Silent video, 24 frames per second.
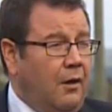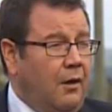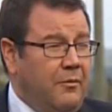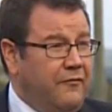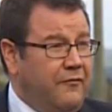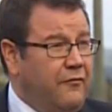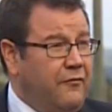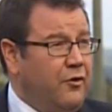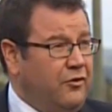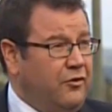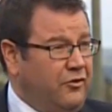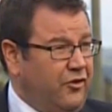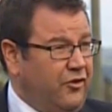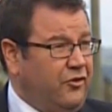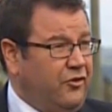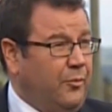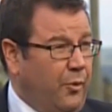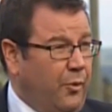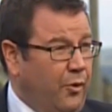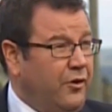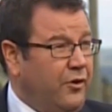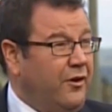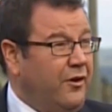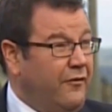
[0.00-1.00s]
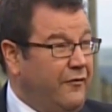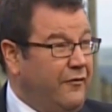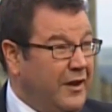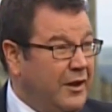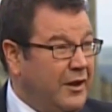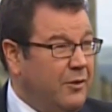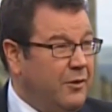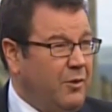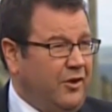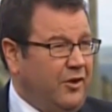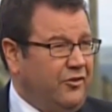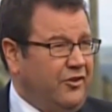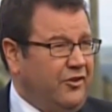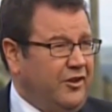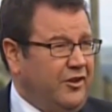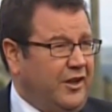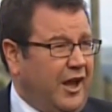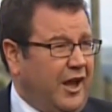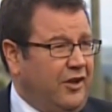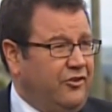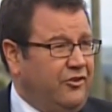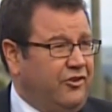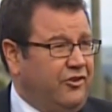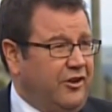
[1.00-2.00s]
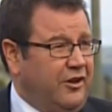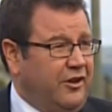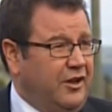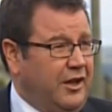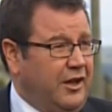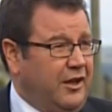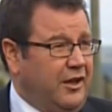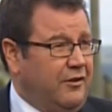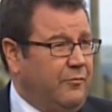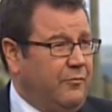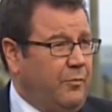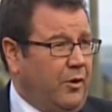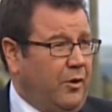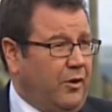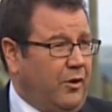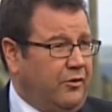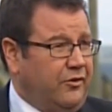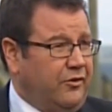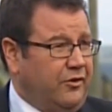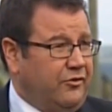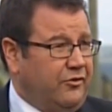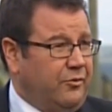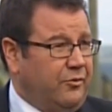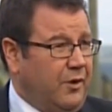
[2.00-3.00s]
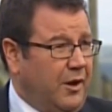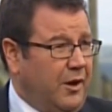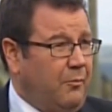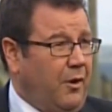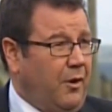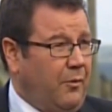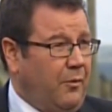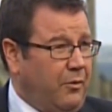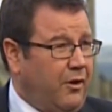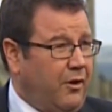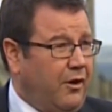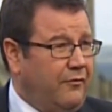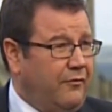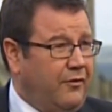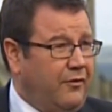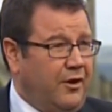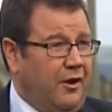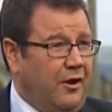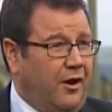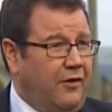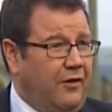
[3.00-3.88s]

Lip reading: I'd be very disappointed if anyone's engaging in negative politics around my private